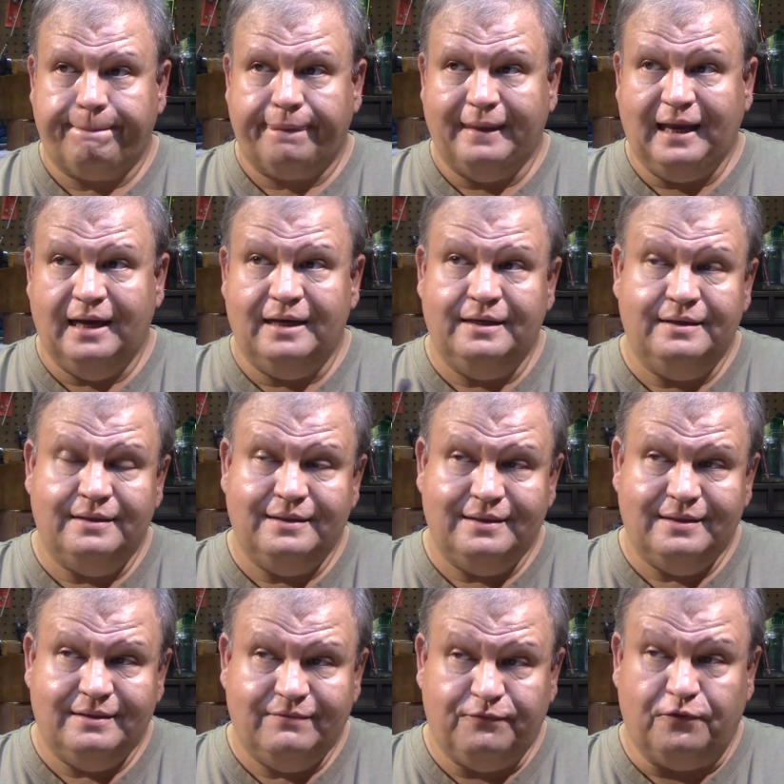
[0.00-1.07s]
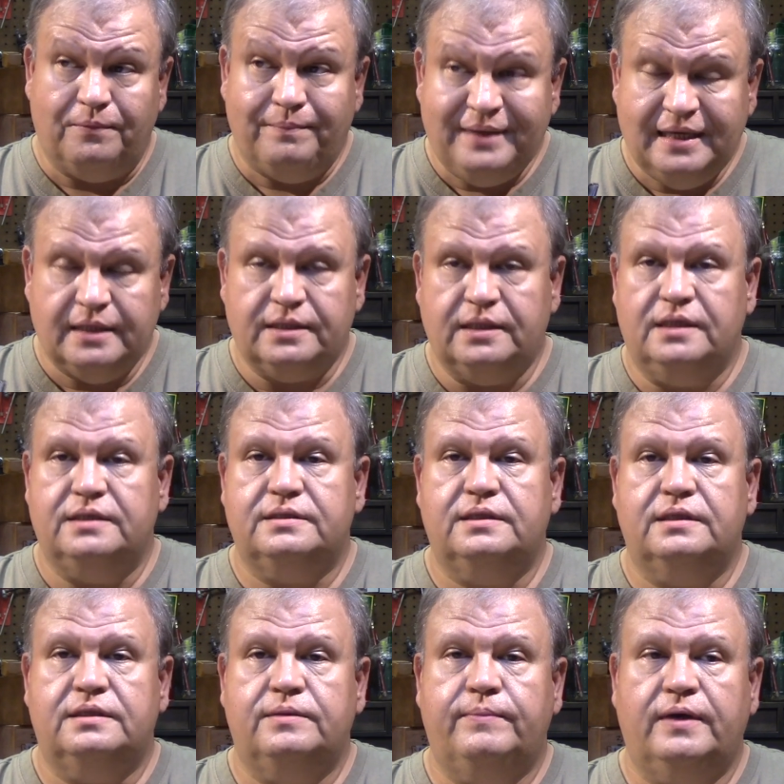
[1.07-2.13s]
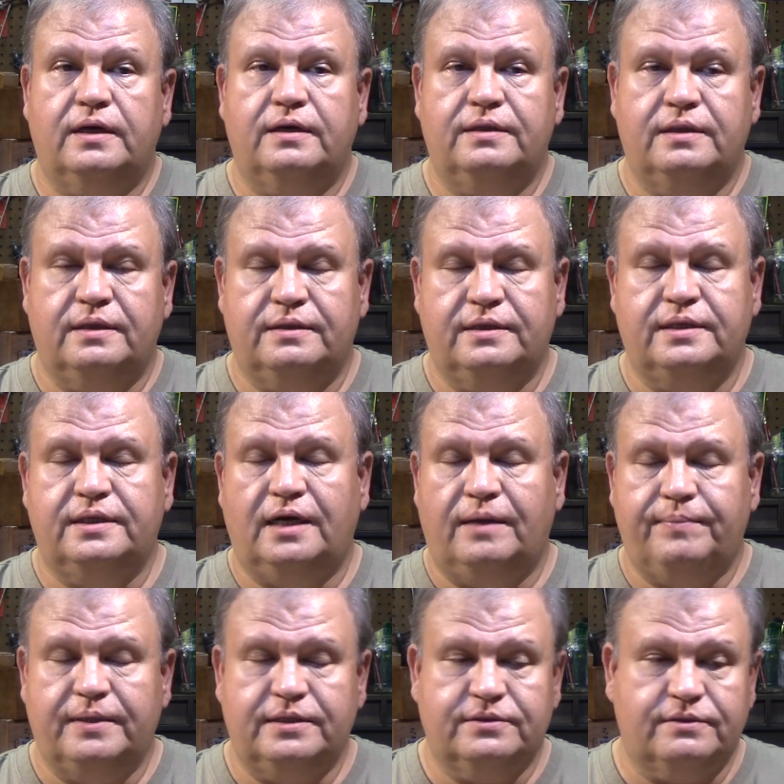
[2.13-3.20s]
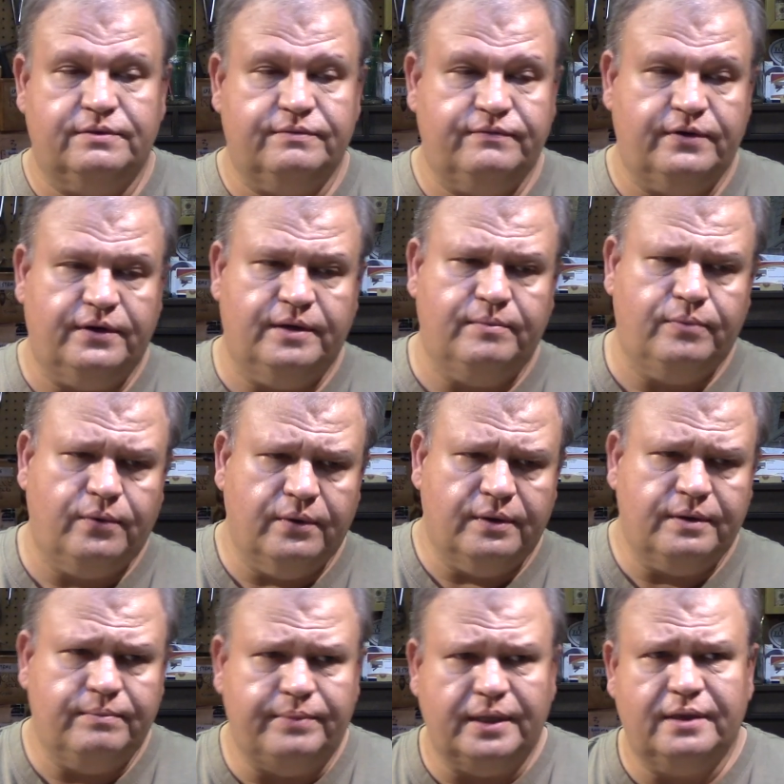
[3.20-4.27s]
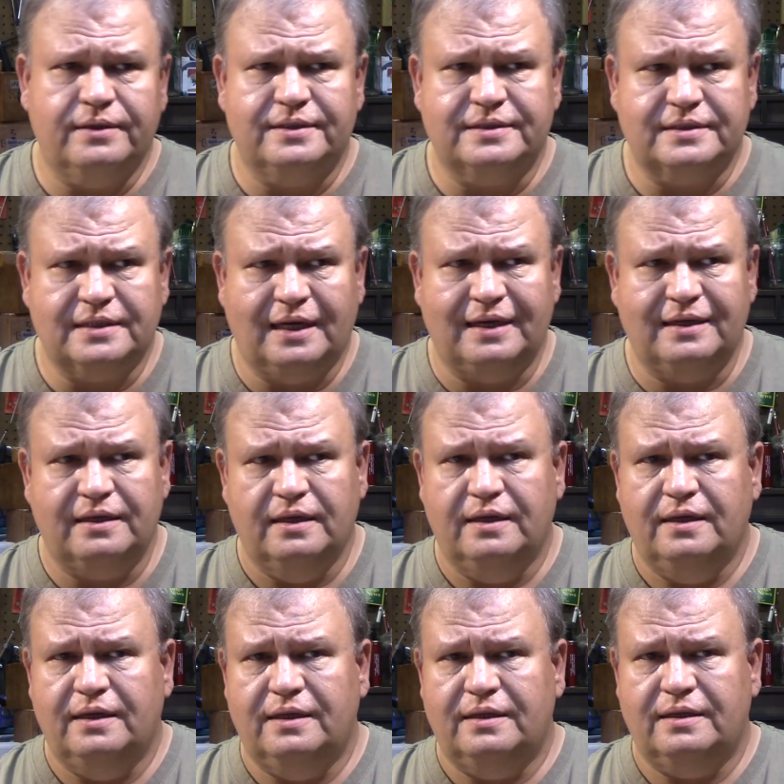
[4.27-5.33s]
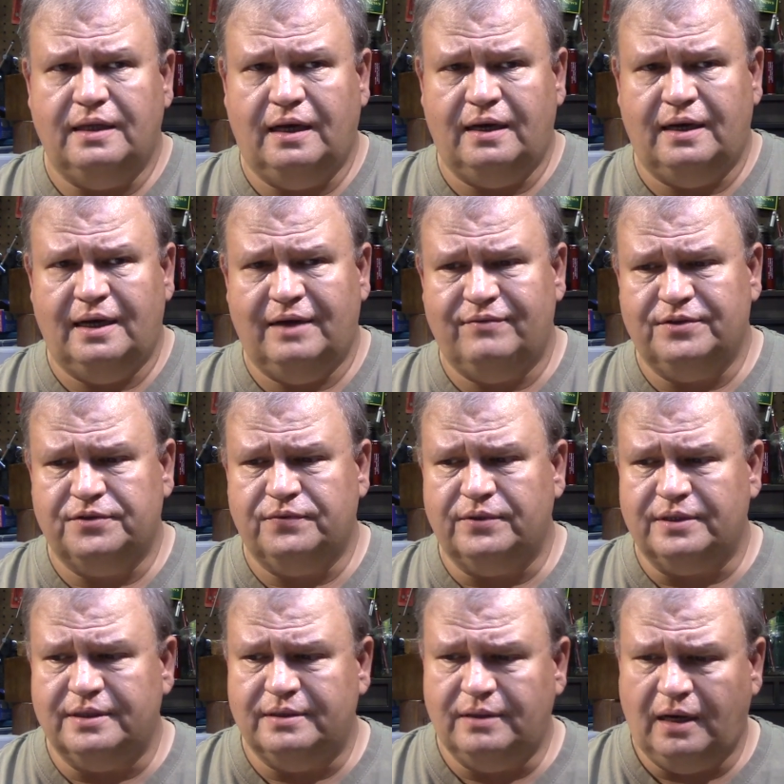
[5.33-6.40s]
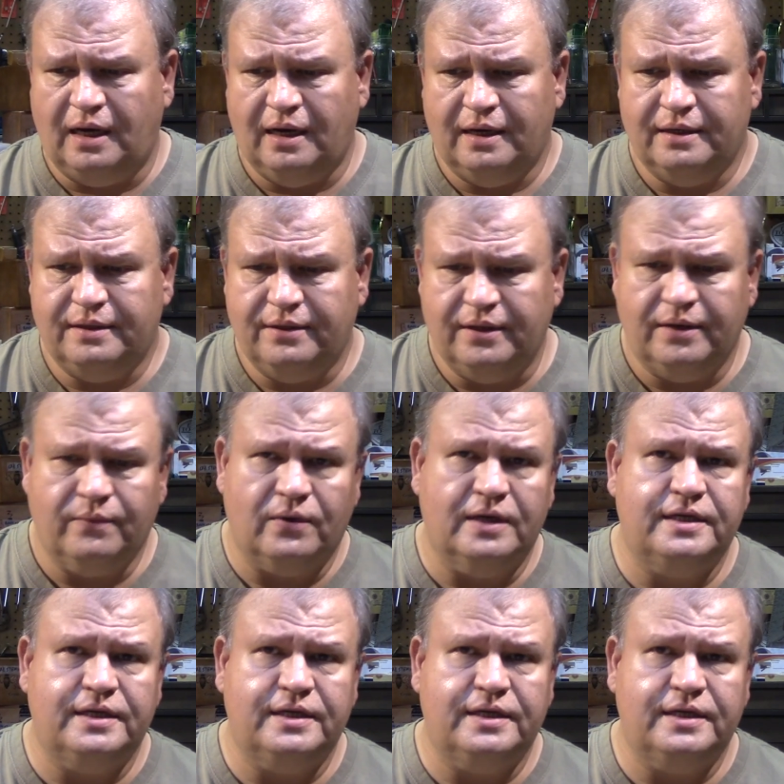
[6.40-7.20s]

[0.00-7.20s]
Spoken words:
And for me at least, the toppings are very important because I have this really odd thing where I